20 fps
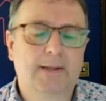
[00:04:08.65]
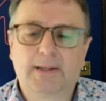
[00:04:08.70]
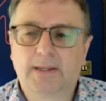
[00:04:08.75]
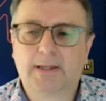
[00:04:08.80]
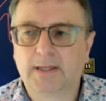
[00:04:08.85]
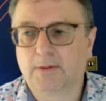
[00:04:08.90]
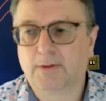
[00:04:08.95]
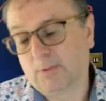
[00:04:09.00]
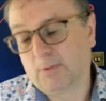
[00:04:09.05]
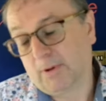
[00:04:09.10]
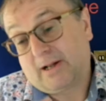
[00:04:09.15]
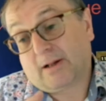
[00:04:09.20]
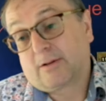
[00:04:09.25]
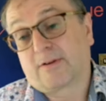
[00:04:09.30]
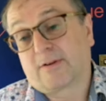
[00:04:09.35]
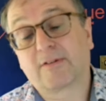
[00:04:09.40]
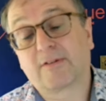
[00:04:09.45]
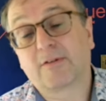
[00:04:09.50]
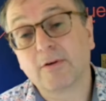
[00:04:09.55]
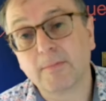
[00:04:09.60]
it'll
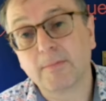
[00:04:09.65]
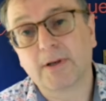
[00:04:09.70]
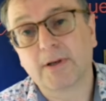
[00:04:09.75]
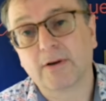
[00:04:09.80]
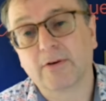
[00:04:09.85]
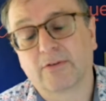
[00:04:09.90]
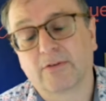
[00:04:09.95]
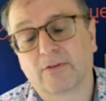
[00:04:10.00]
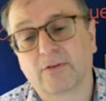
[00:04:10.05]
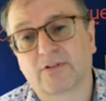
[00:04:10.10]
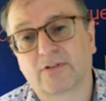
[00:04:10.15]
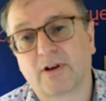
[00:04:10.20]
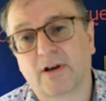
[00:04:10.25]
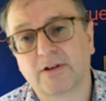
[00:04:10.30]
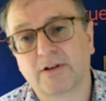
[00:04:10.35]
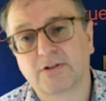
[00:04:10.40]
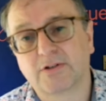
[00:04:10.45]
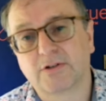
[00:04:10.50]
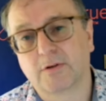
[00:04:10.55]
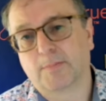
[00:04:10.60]
determine your success. Your
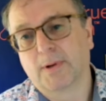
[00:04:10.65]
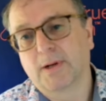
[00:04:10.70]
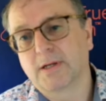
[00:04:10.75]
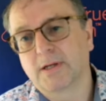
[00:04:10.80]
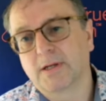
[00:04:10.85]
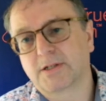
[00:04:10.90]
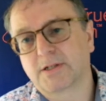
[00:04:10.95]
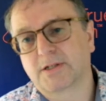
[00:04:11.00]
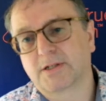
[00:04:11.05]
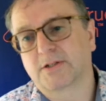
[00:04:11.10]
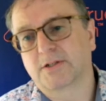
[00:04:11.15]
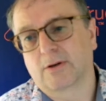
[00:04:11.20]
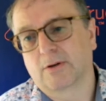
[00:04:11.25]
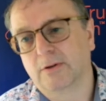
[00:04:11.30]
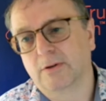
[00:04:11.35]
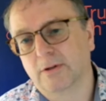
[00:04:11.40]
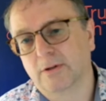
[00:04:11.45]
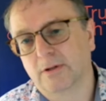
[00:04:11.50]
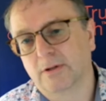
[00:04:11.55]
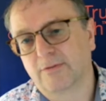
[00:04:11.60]
ability to learn
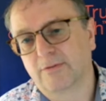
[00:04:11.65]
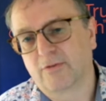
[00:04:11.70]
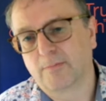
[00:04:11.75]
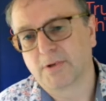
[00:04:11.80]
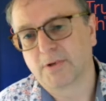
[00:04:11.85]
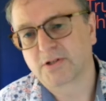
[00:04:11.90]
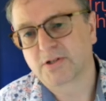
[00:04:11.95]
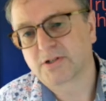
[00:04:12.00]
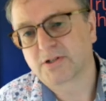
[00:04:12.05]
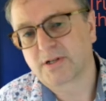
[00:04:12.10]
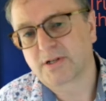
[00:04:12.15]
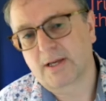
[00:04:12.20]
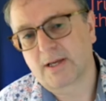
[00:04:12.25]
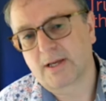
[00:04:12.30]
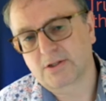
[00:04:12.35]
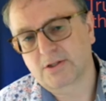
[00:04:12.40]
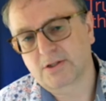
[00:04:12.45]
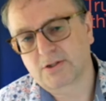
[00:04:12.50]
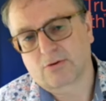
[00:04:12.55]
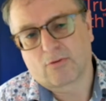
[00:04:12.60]
from mistakes and
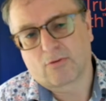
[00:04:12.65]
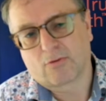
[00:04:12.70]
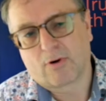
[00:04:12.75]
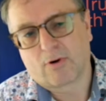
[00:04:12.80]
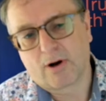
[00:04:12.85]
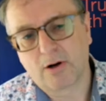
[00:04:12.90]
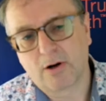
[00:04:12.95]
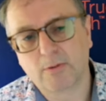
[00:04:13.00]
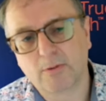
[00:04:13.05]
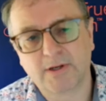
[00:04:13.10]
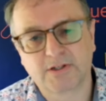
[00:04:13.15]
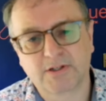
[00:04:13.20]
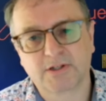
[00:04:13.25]
grow is,